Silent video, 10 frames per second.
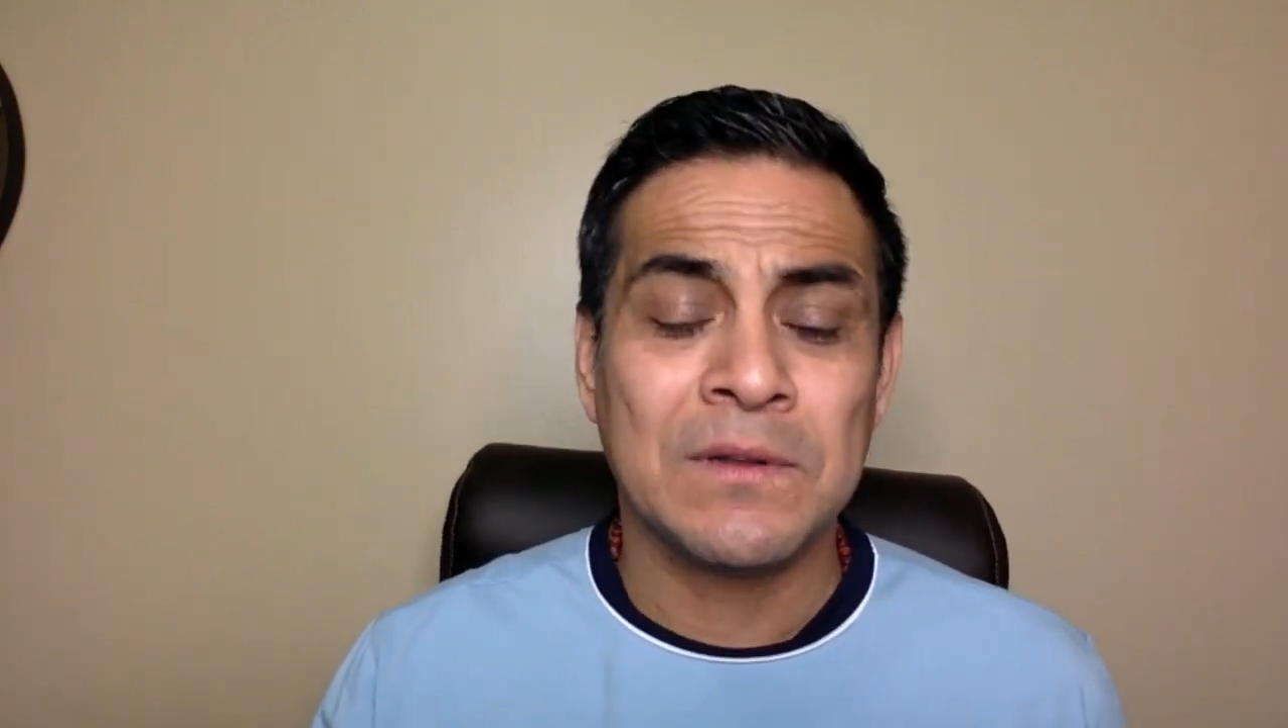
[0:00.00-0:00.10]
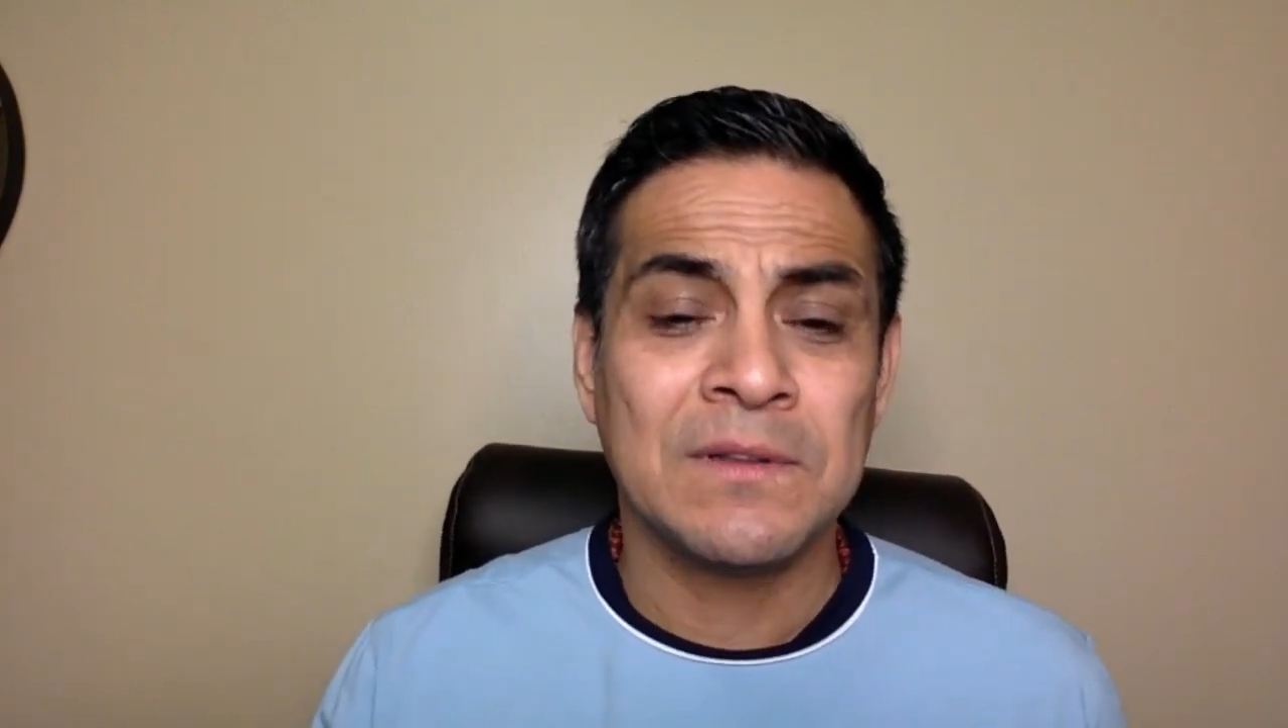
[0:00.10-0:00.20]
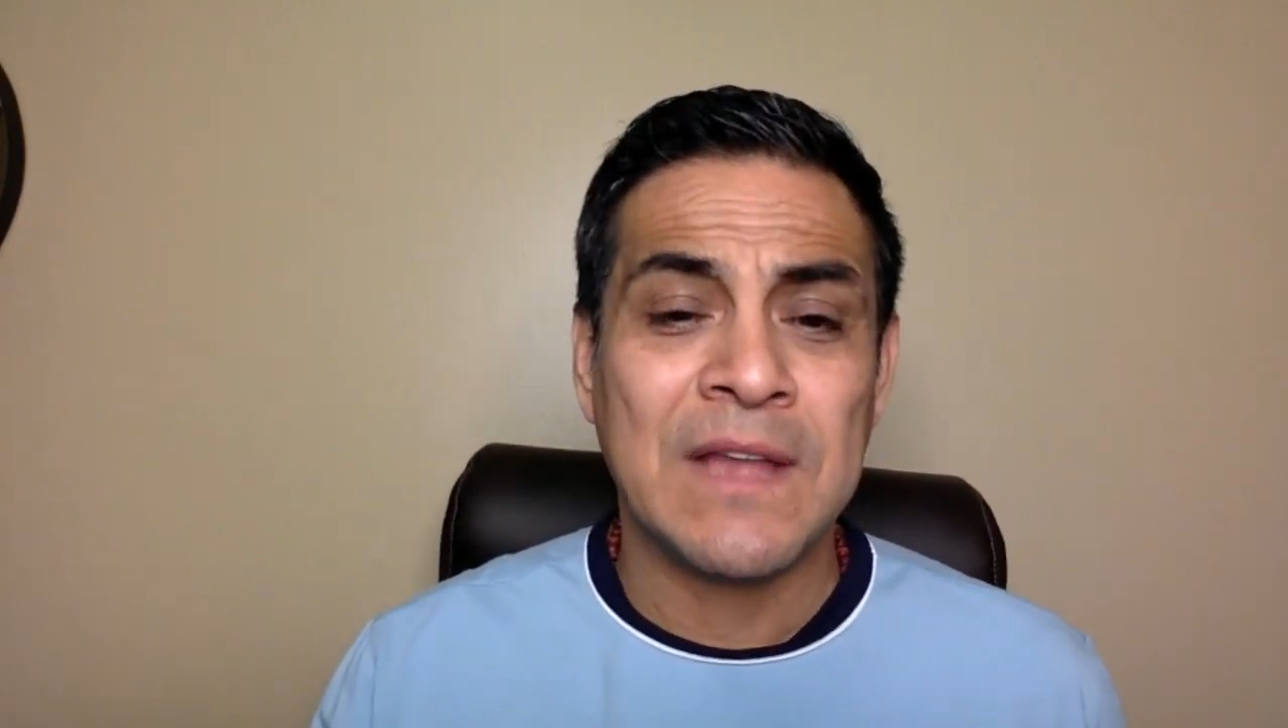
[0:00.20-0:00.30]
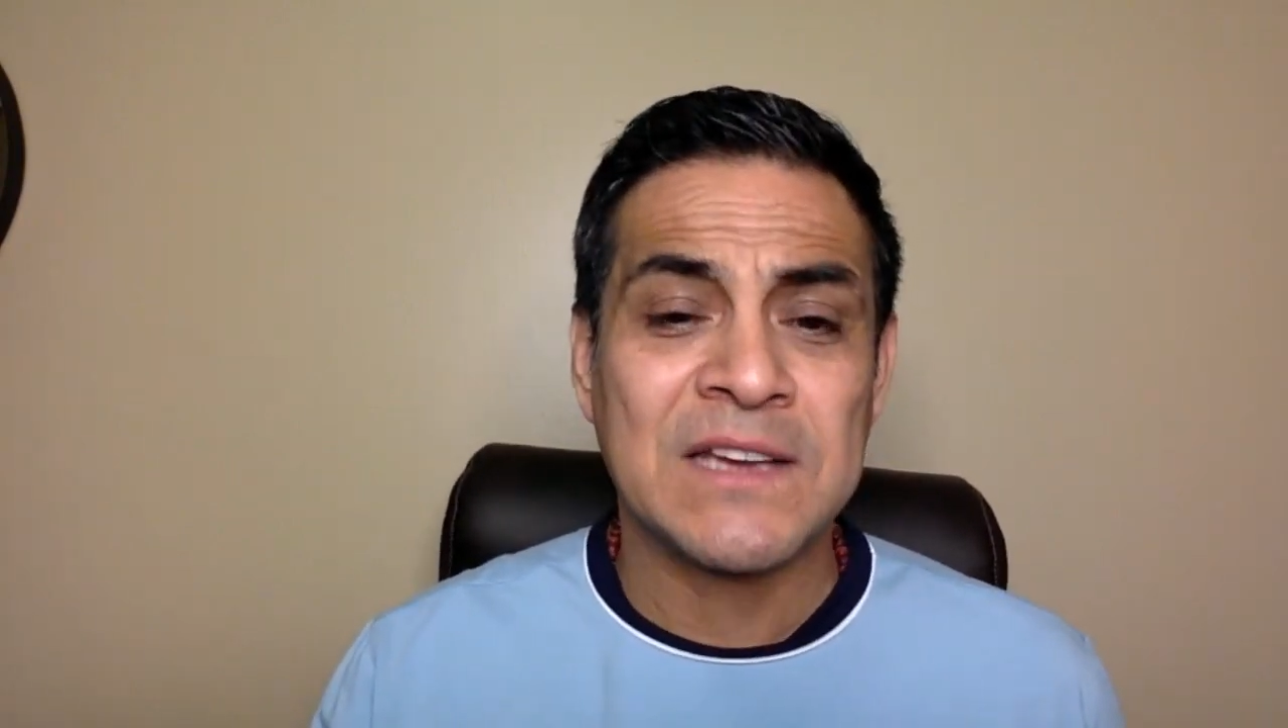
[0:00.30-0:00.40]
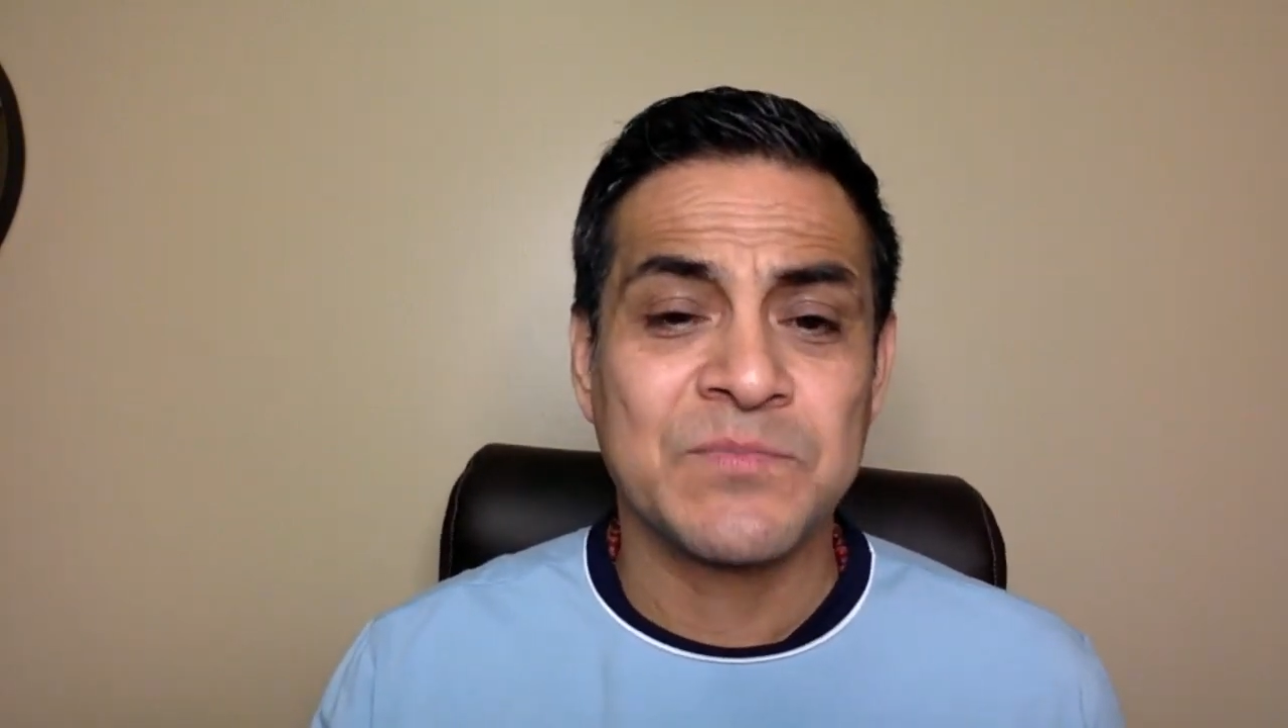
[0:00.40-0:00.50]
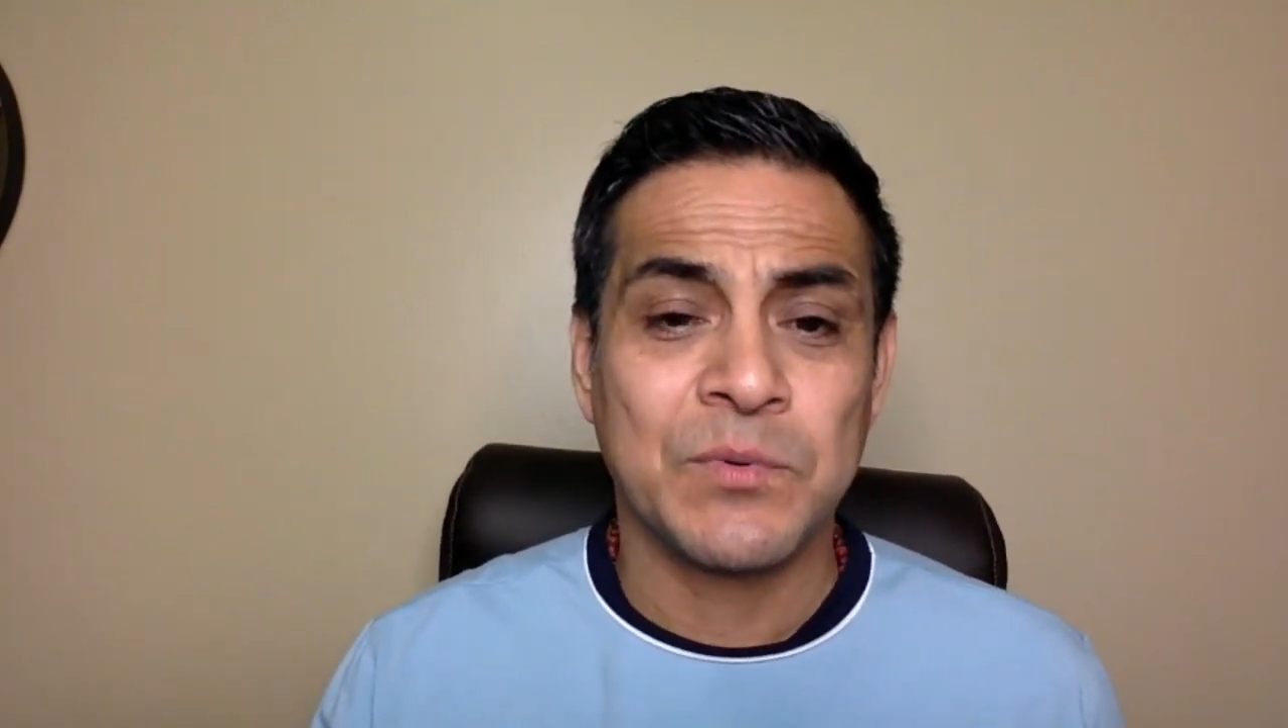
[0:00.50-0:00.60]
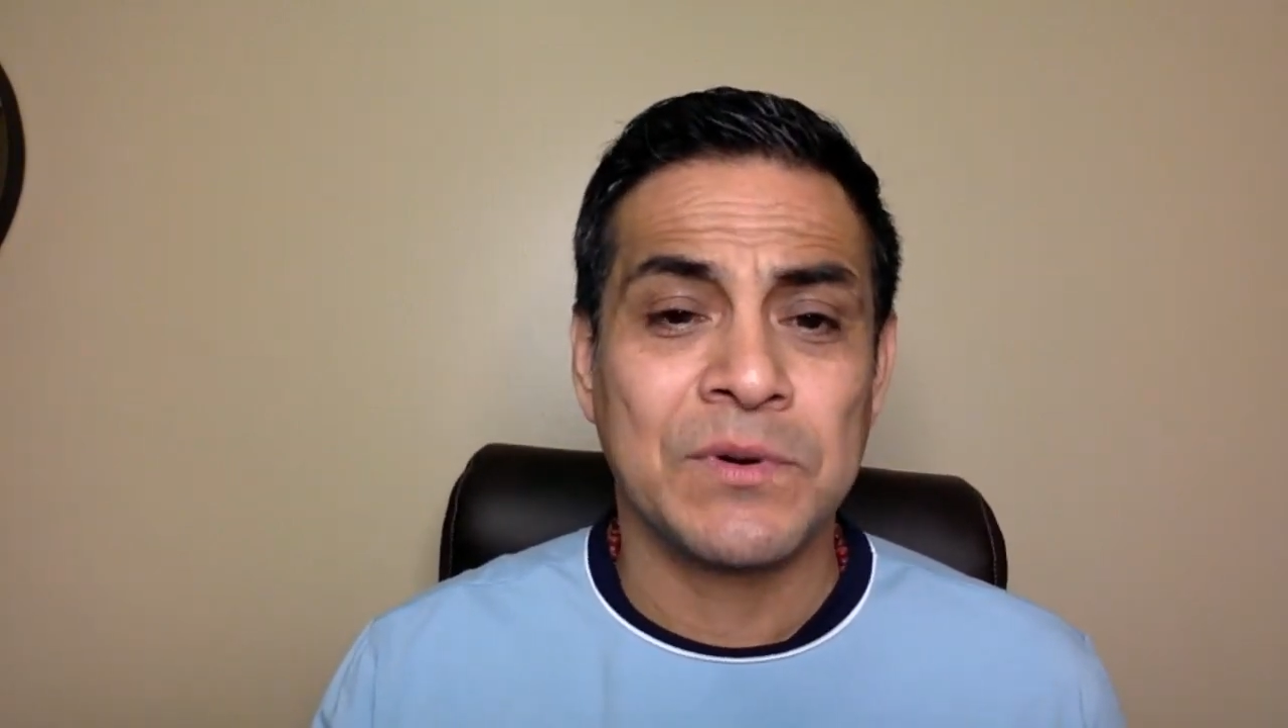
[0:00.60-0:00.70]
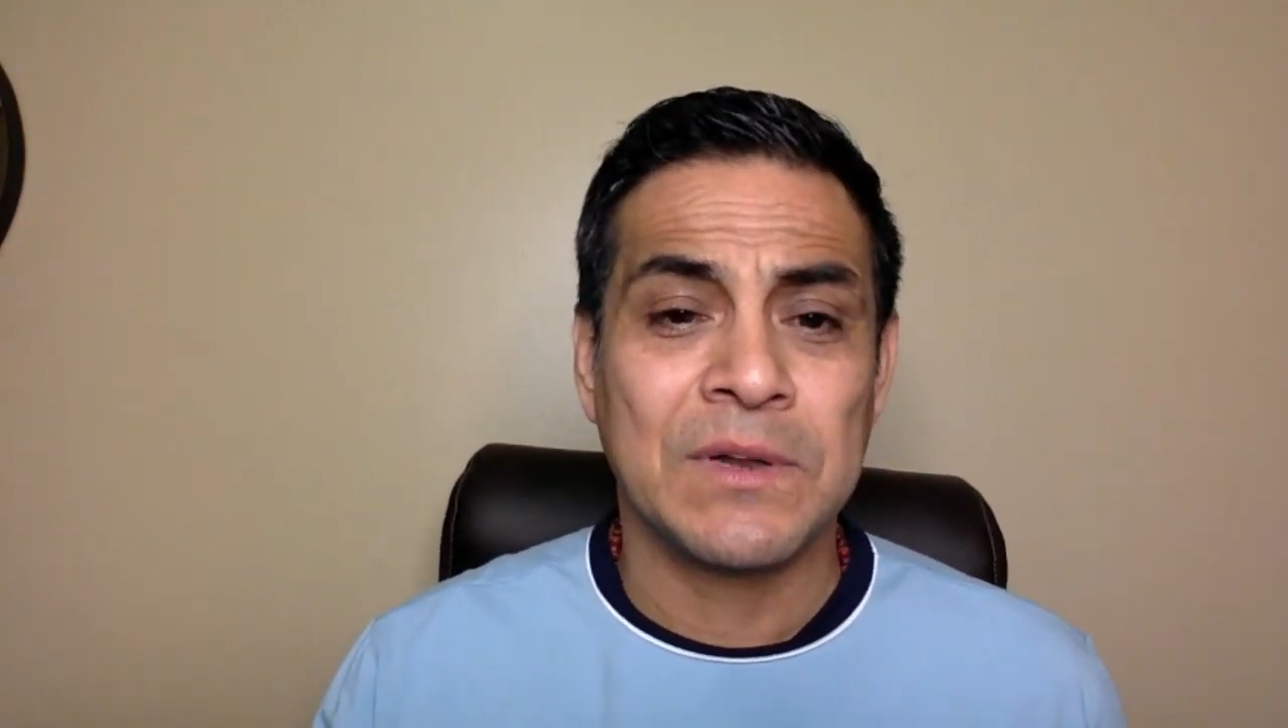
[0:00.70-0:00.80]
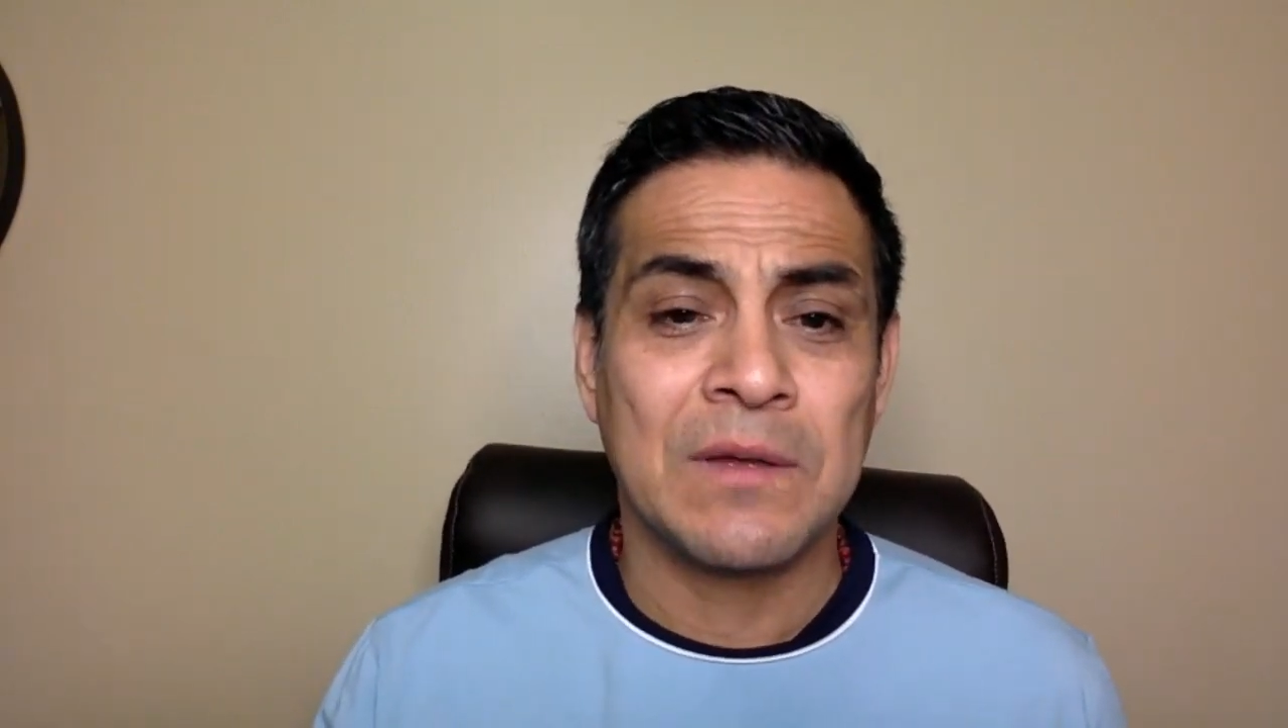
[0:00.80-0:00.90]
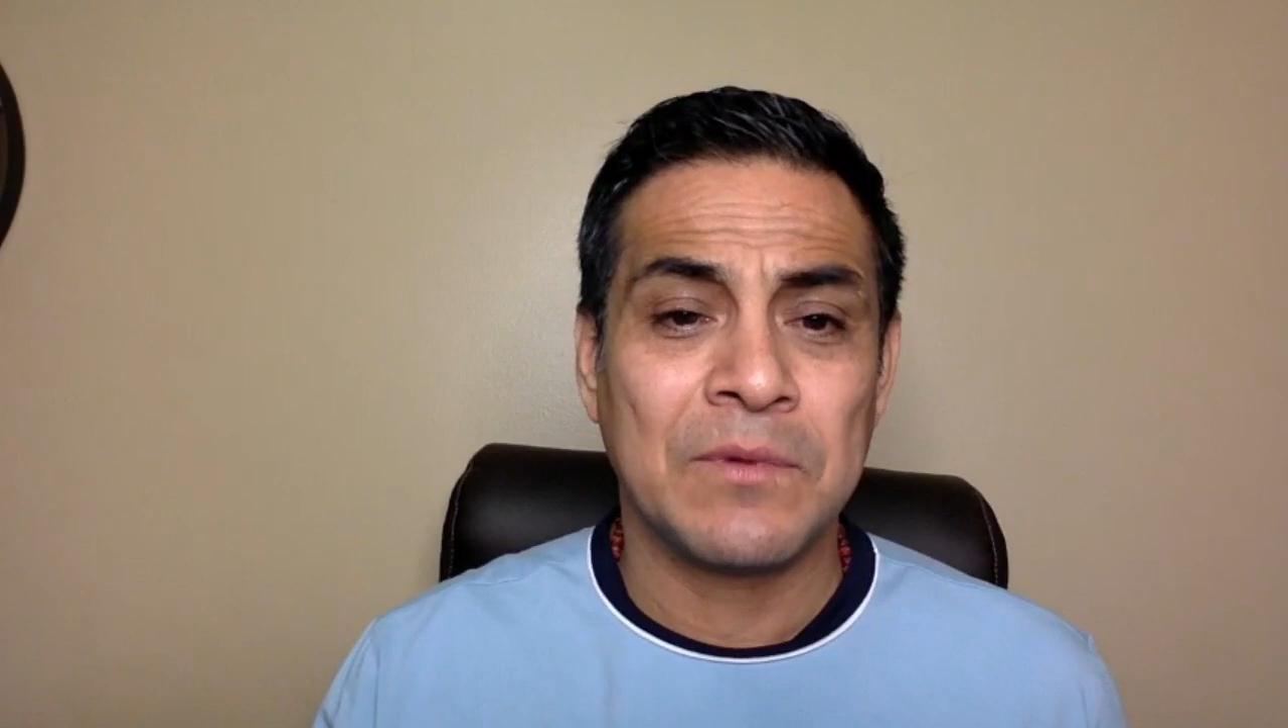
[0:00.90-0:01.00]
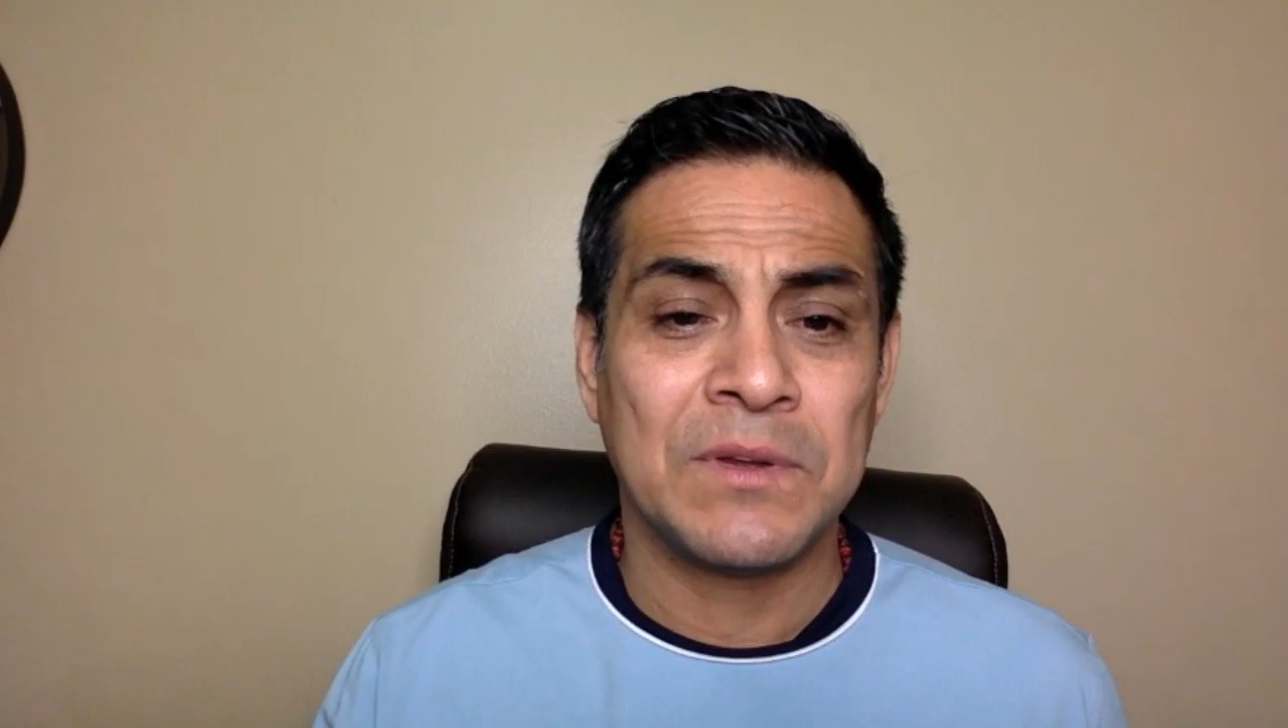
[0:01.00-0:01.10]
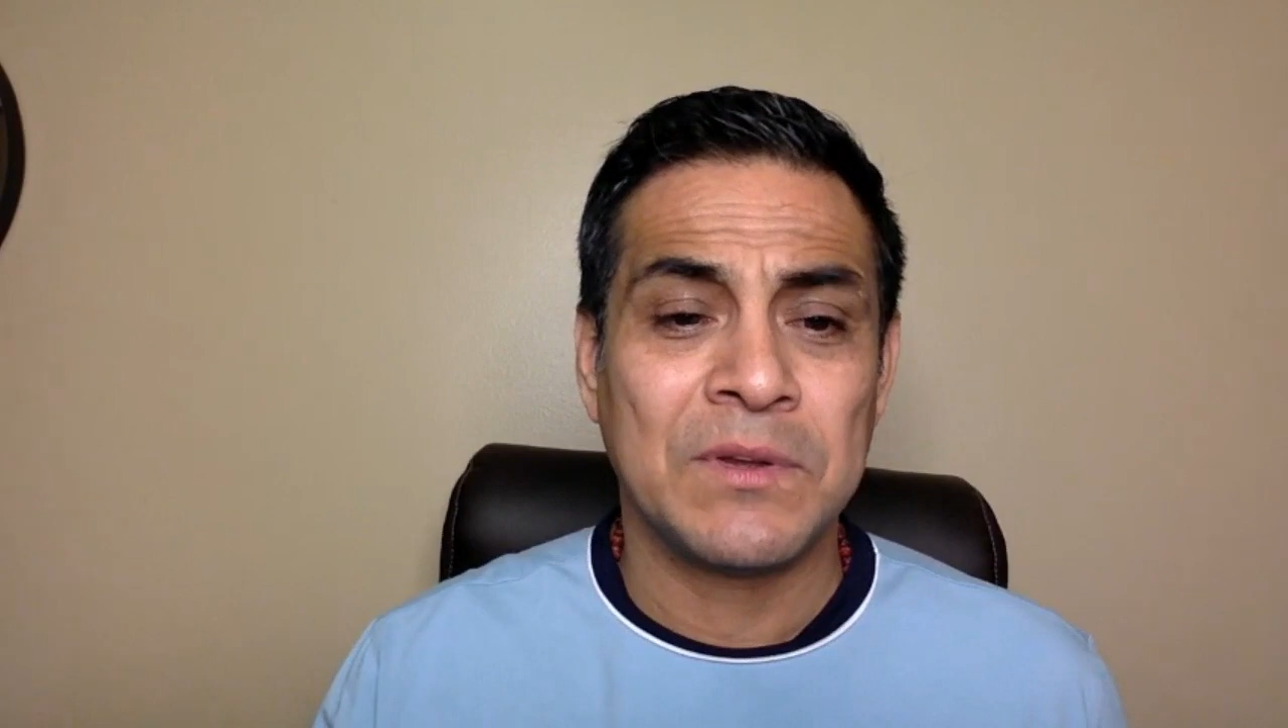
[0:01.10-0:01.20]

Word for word: um, dashboard that we